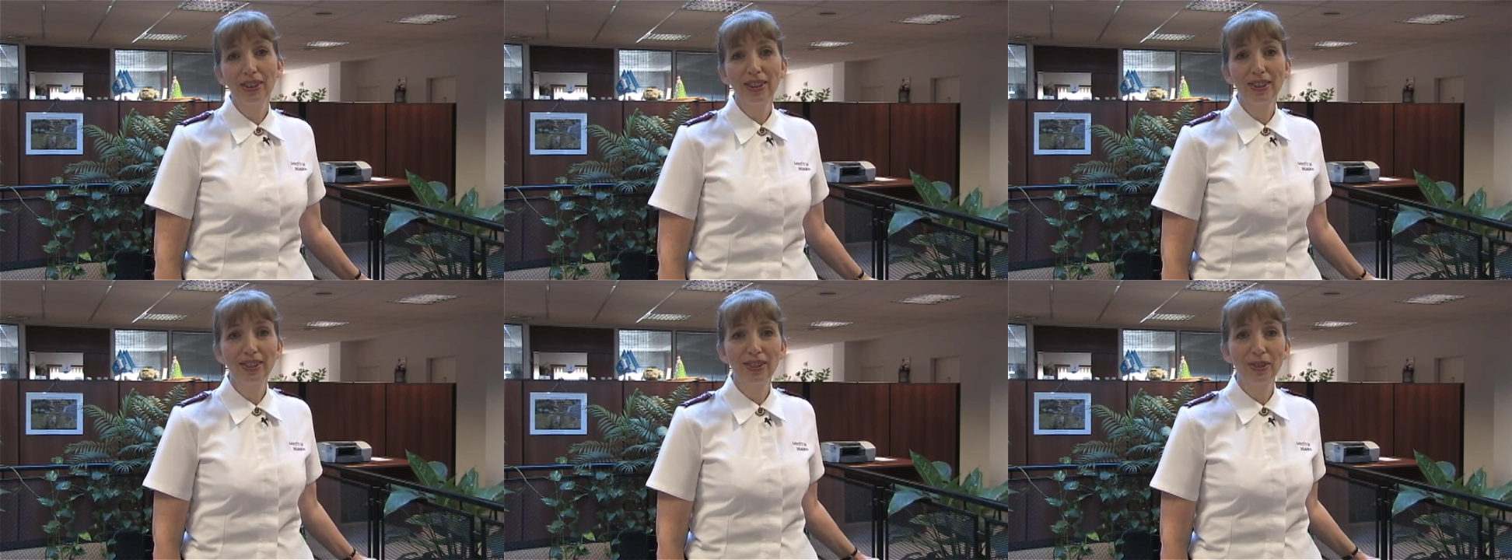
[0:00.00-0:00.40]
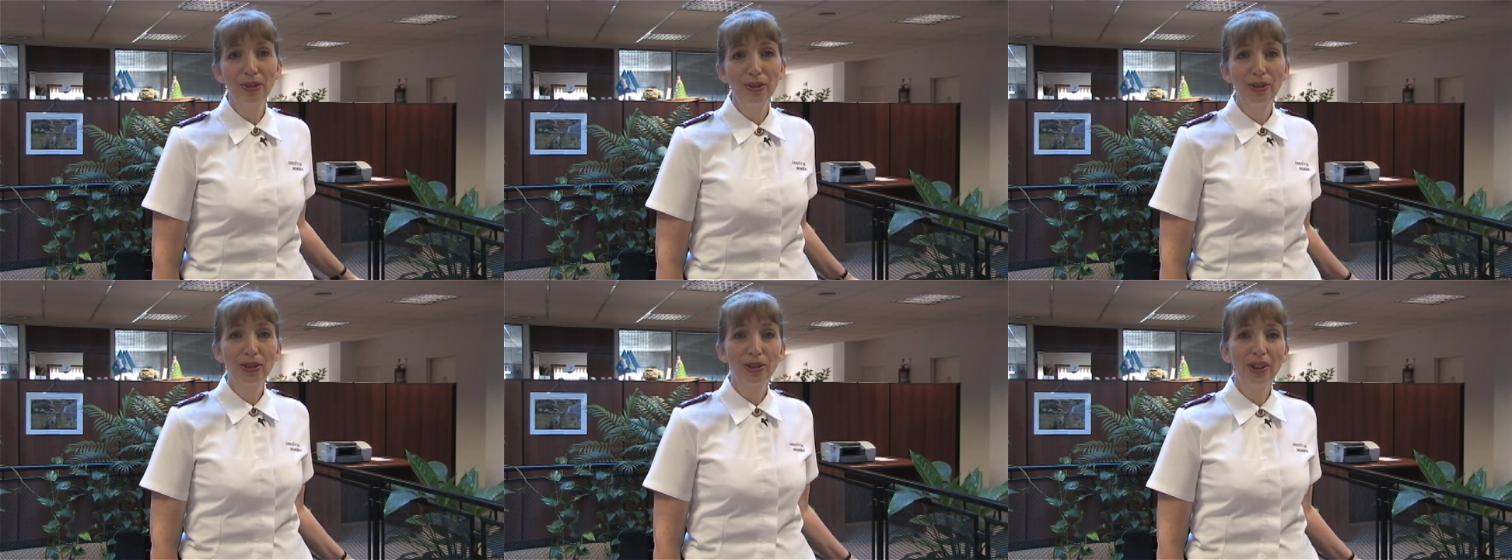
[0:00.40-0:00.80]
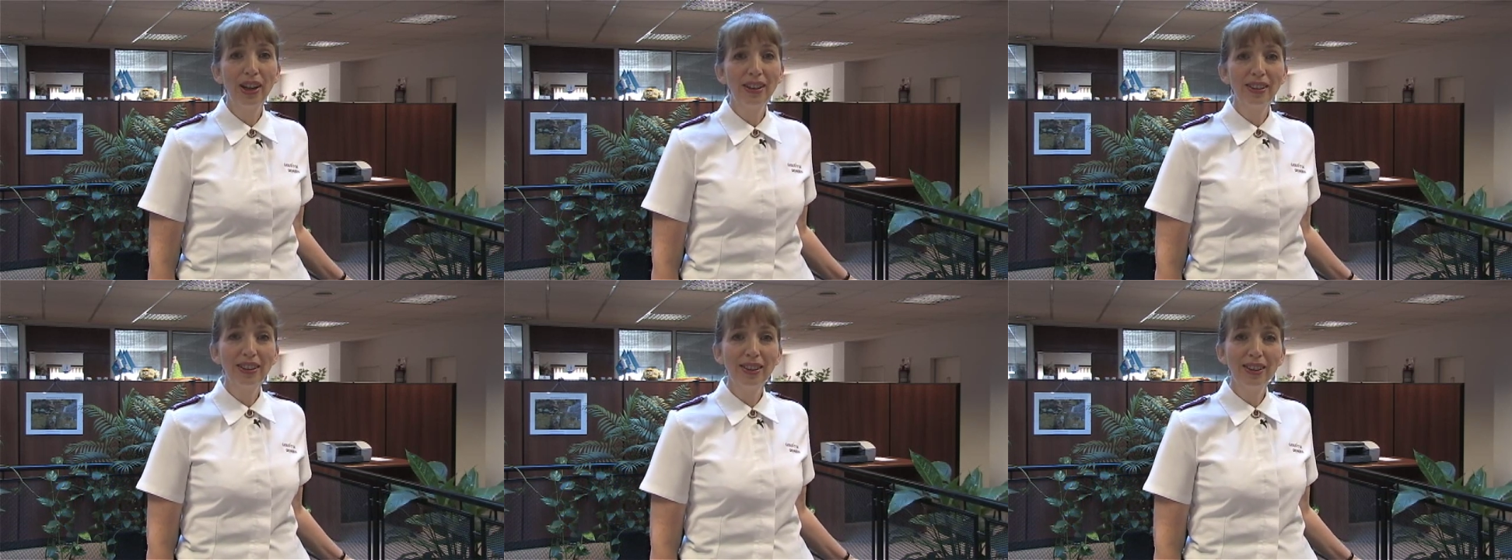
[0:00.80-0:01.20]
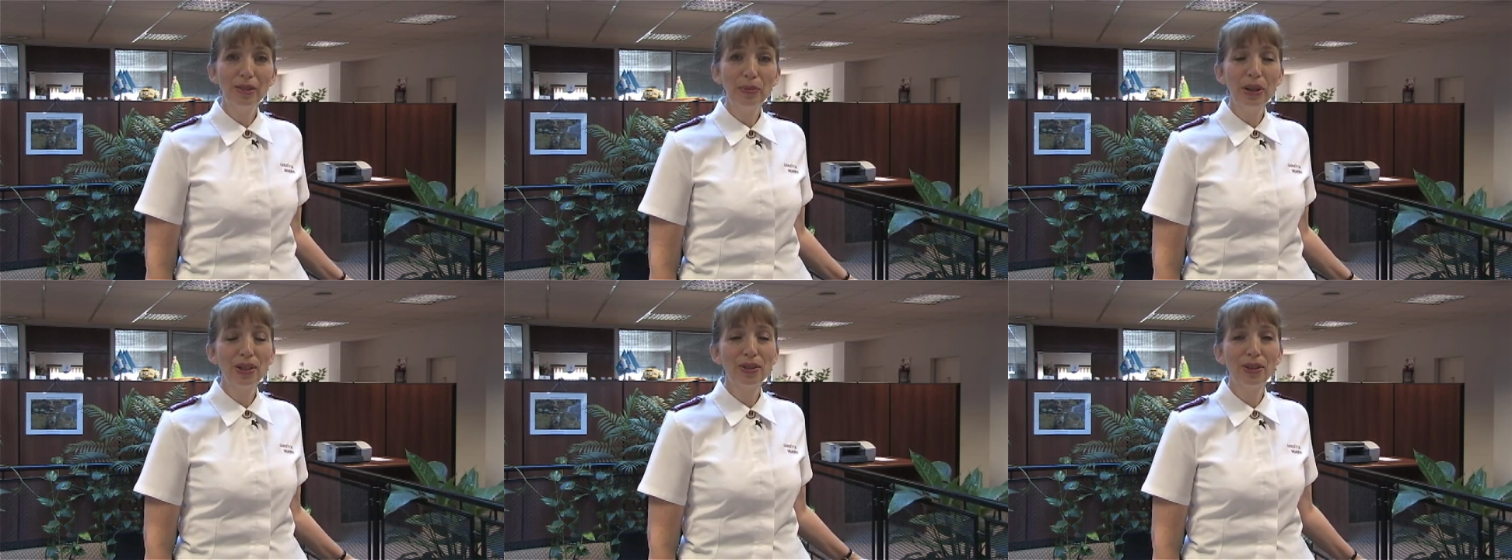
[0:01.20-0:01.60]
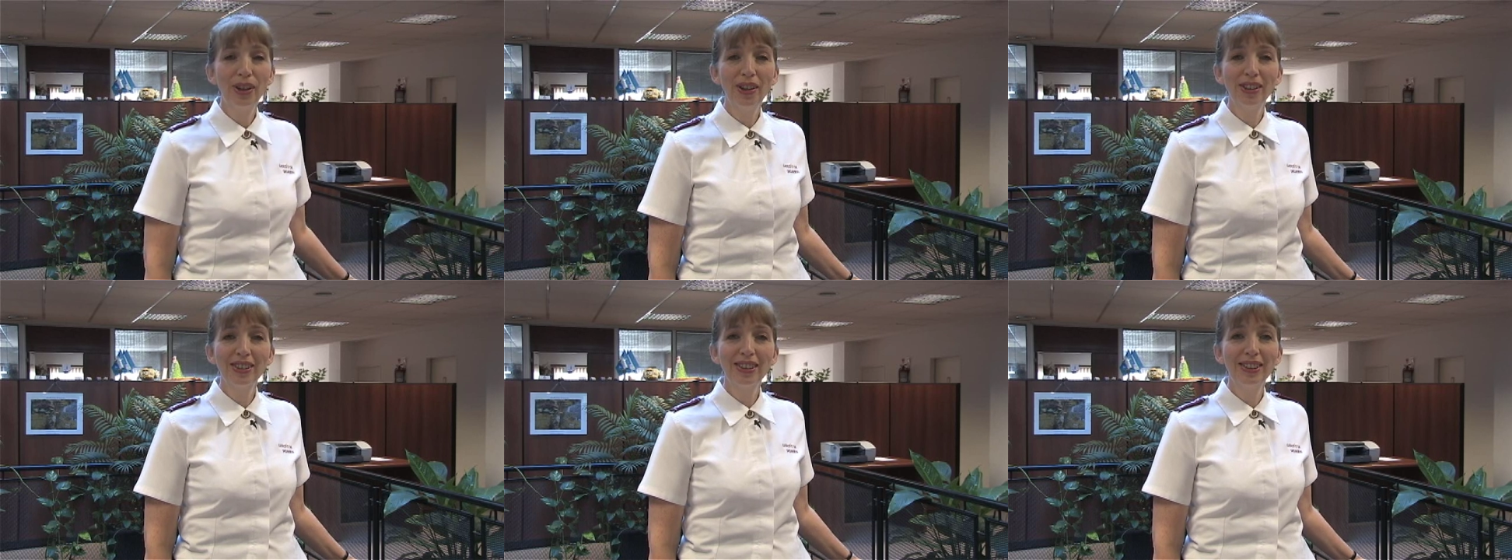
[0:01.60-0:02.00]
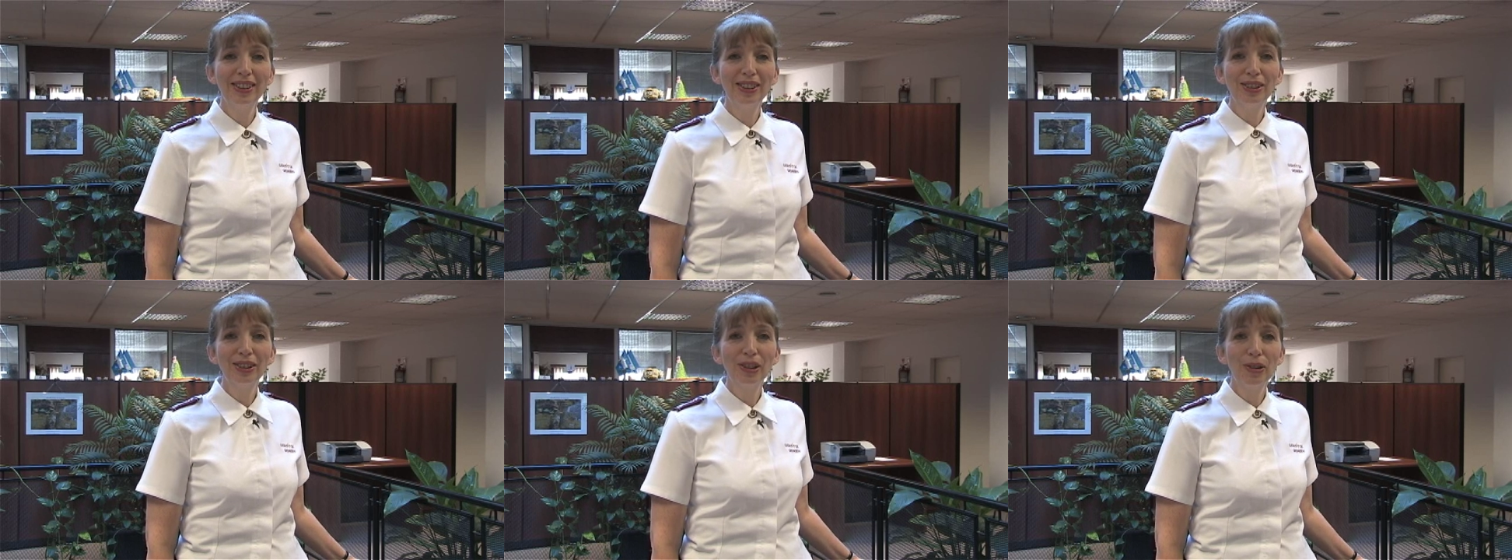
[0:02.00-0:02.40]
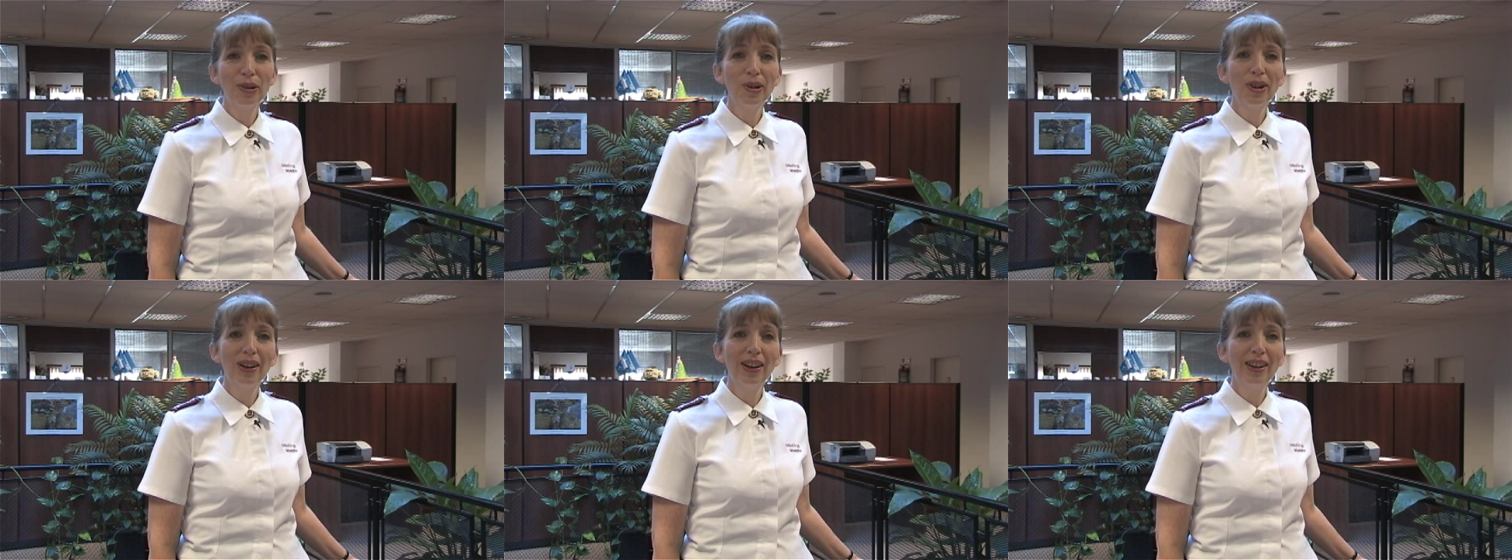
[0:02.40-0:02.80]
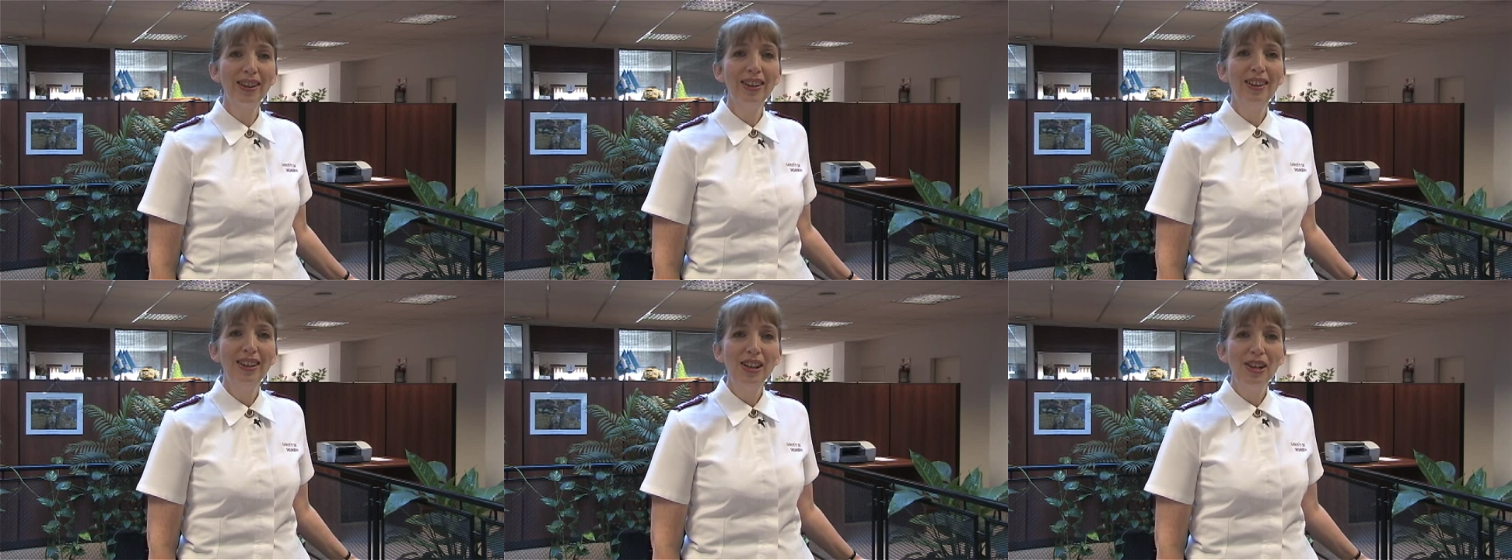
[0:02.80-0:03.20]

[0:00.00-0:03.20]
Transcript: a soldier at the Montreal Citadel Corps, I